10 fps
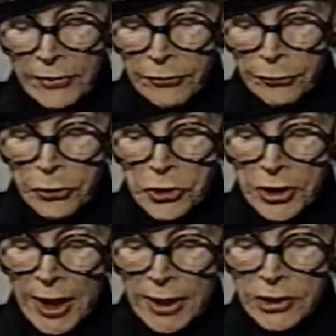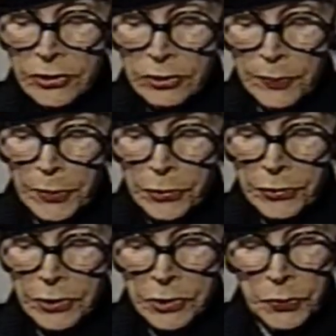the first national
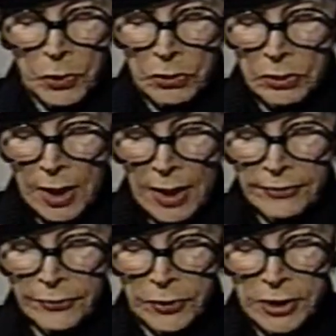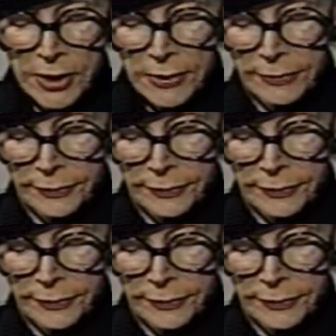birth control conference.